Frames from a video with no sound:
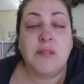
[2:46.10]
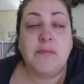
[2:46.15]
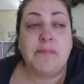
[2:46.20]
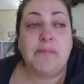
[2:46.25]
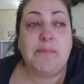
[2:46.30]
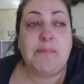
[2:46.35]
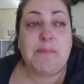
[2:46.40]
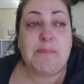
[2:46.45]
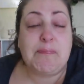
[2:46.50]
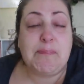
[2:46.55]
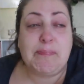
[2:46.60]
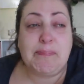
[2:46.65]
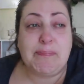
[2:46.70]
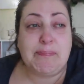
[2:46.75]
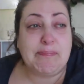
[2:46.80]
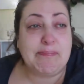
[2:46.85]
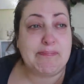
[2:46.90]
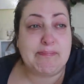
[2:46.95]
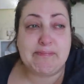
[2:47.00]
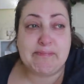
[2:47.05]

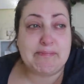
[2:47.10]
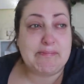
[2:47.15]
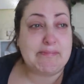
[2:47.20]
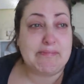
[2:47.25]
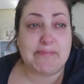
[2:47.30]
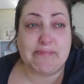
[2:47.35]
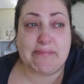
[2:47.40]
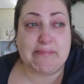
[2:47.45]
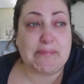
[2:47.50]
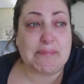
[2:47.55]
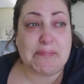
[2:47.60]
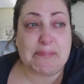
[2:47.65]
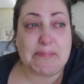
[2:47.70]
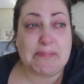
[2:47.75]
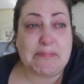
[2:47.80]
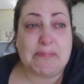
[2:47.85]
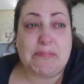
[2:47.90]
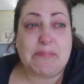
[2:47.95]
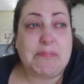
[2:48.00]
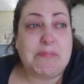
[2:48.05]

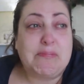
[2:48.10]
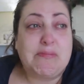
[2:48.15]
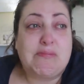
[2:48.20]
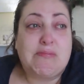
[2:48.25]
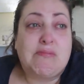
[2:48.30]
(silence)